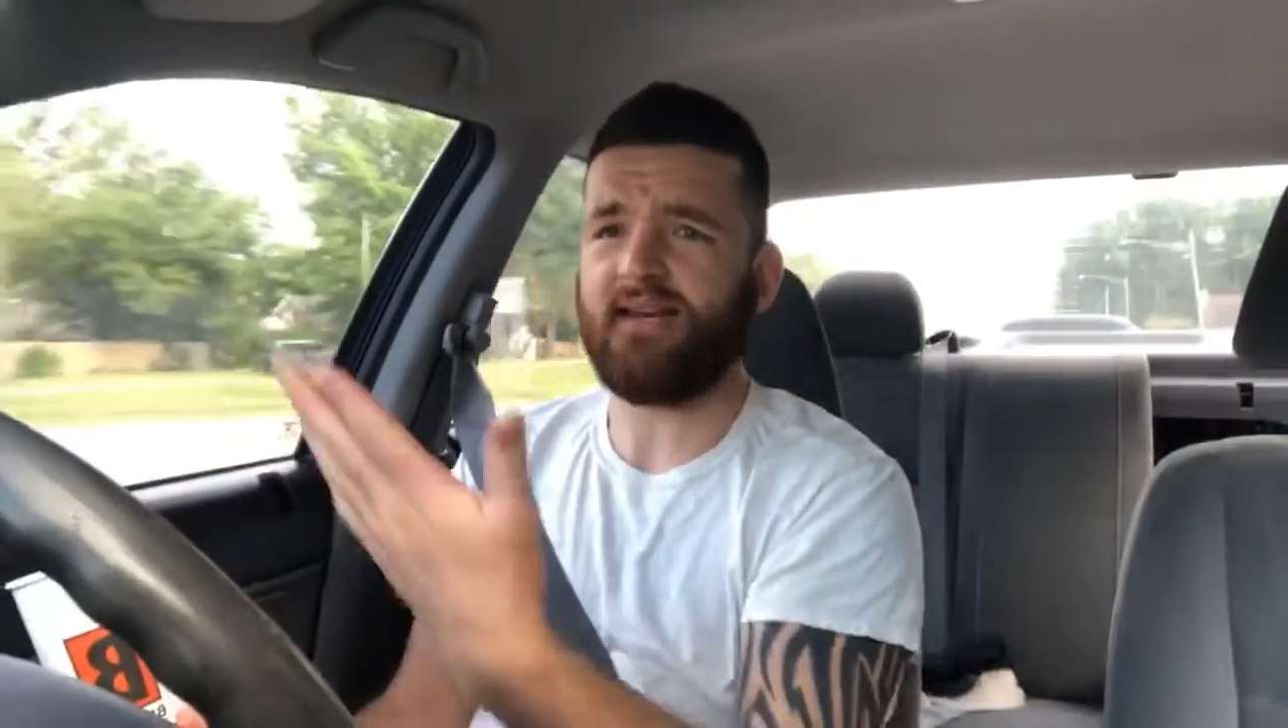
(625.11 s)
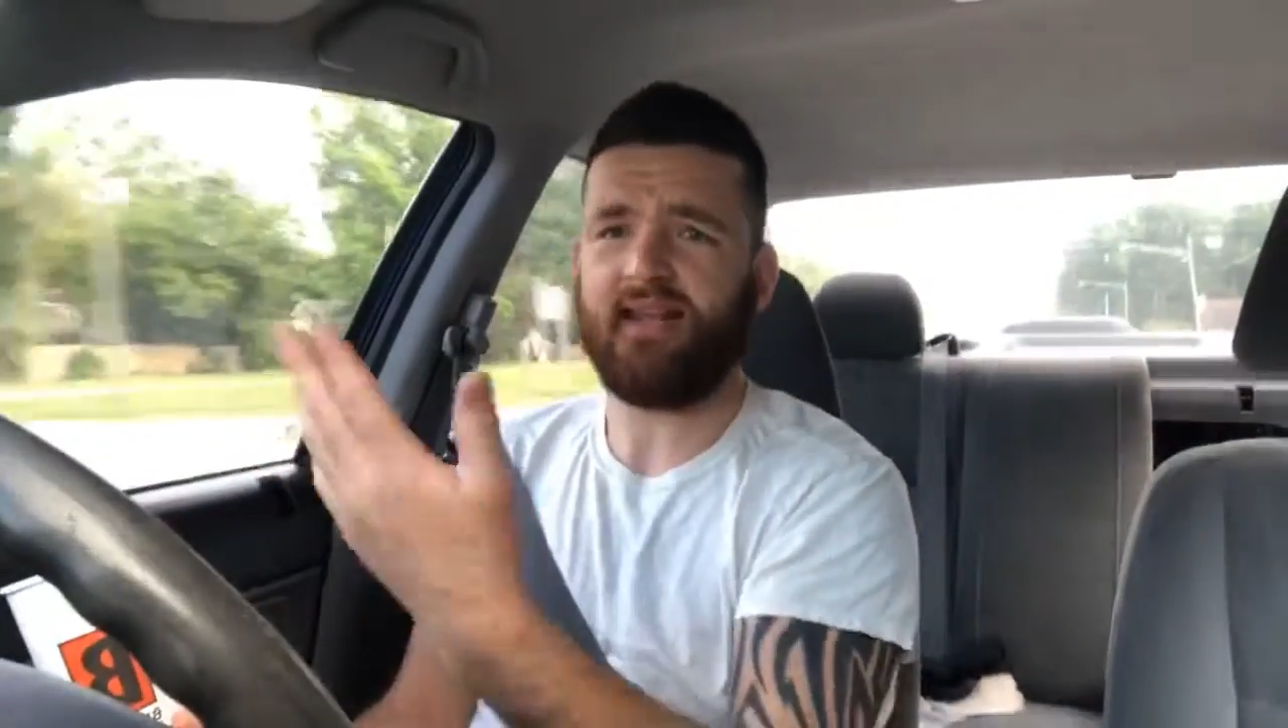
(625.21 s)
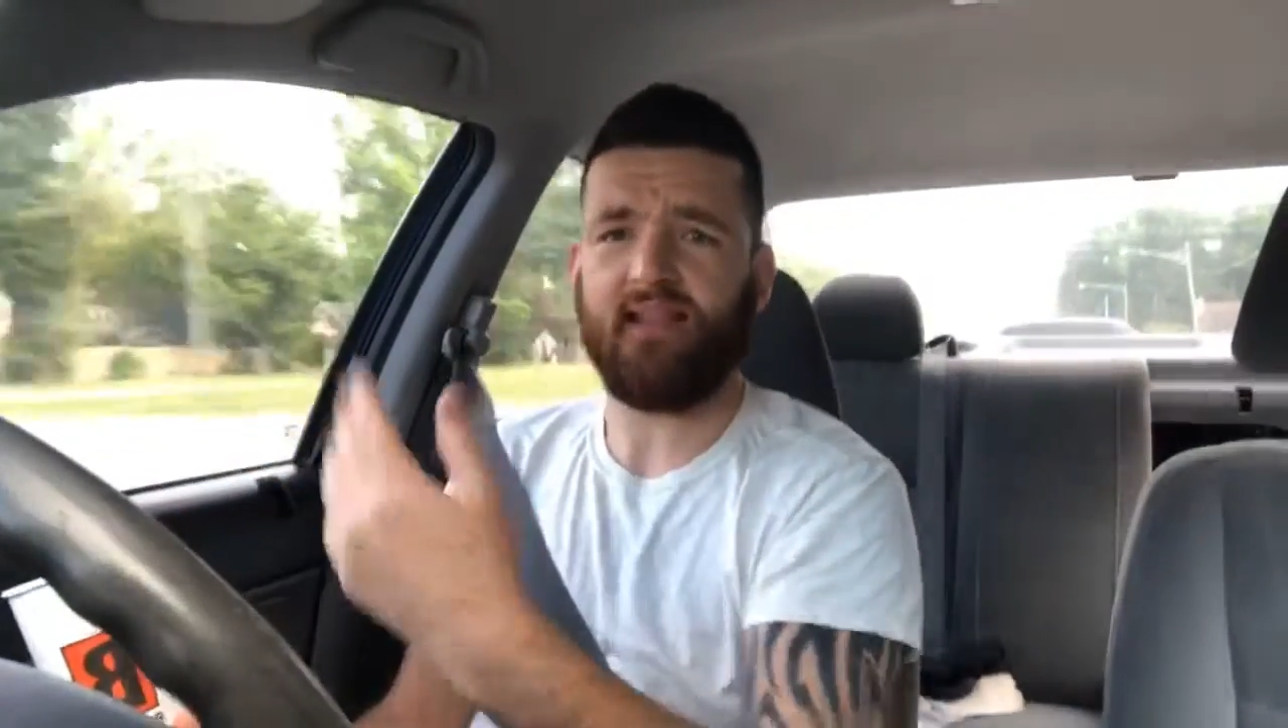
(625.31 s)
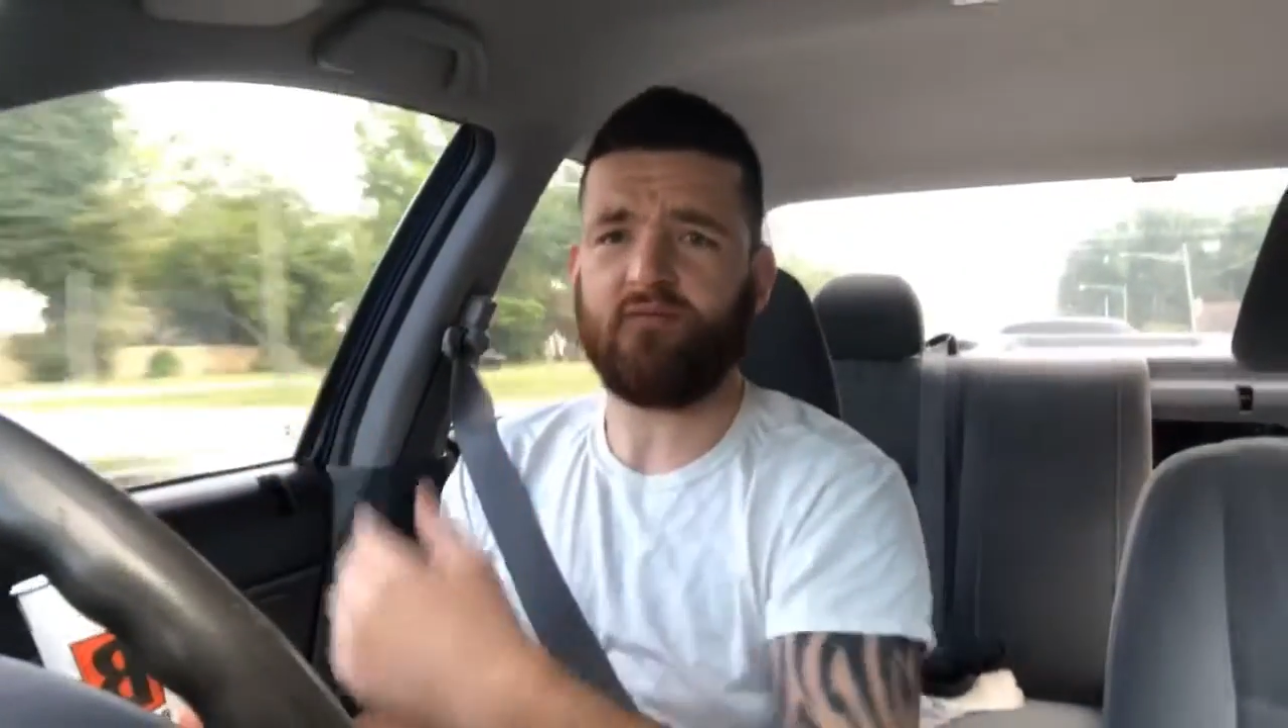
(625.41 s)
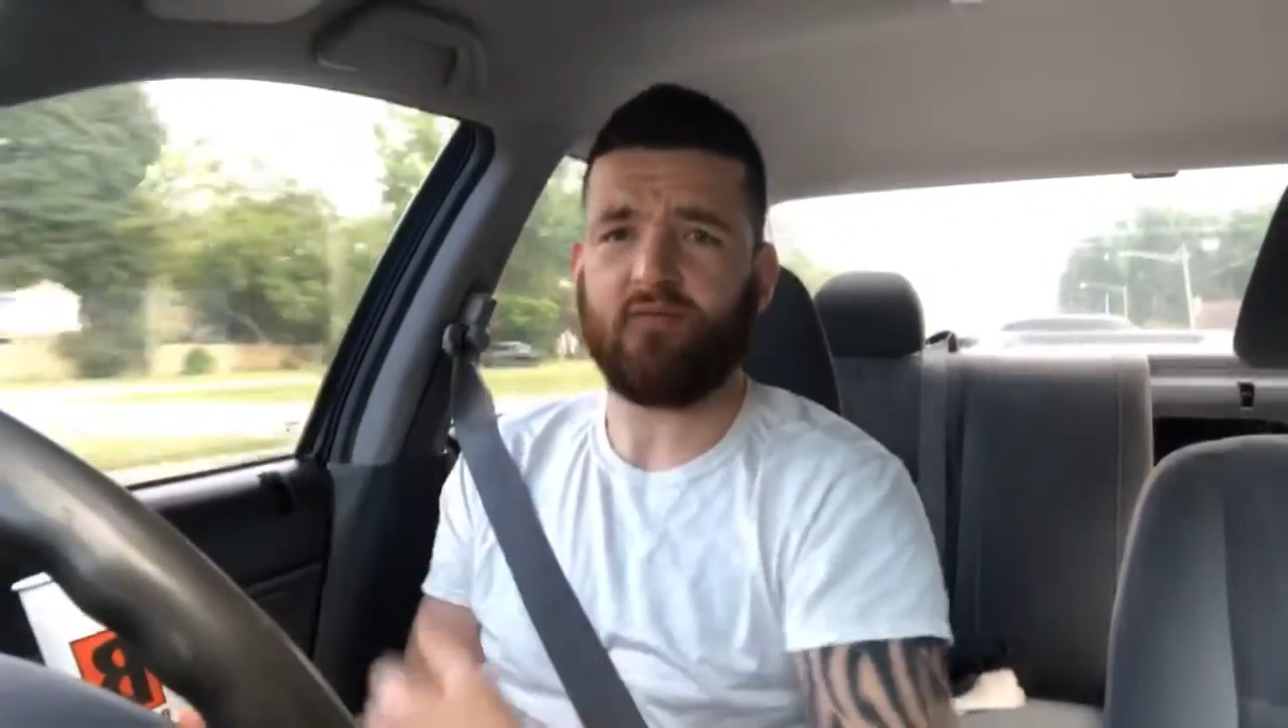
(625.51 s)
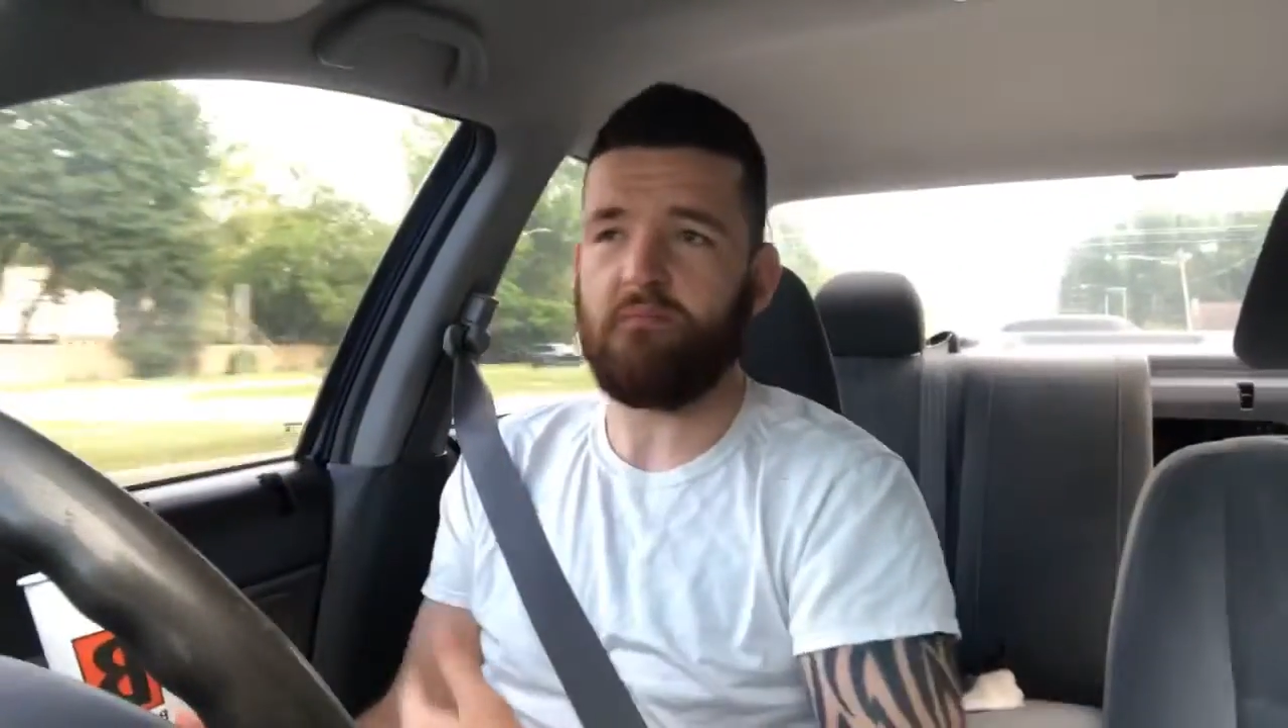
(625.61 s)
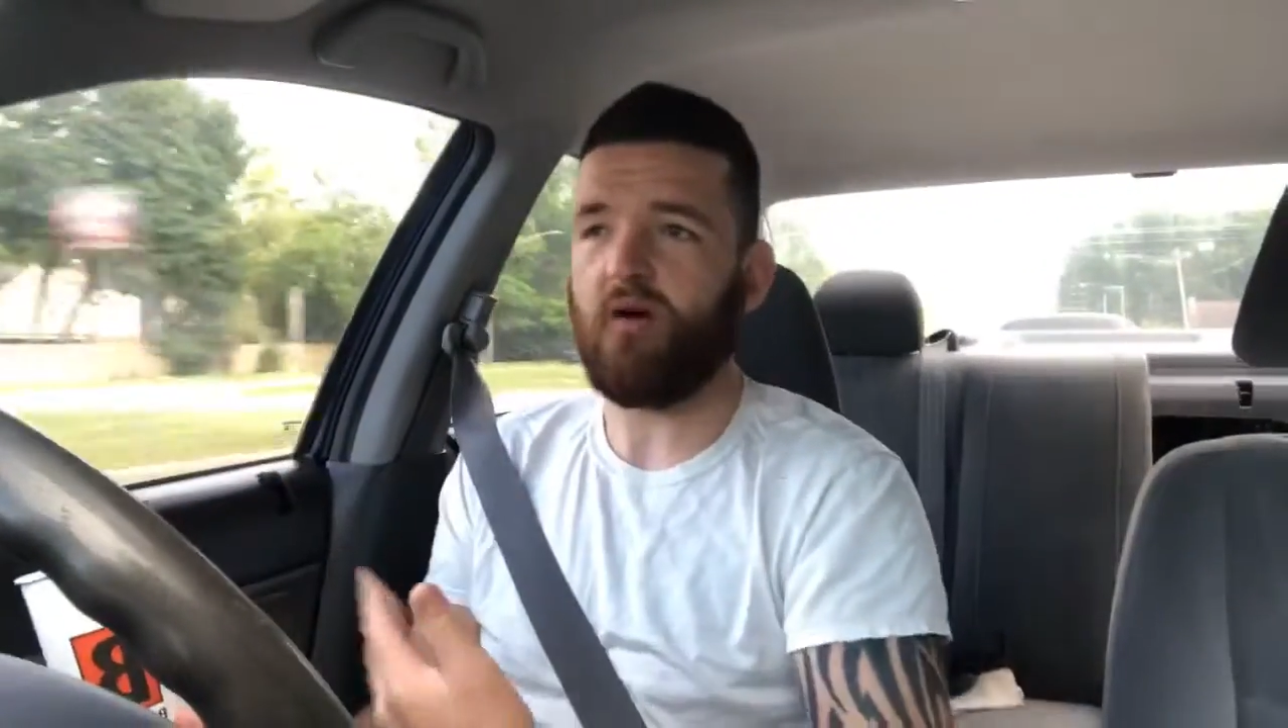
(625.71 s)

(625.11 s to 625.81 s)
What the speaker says: and I lived with it,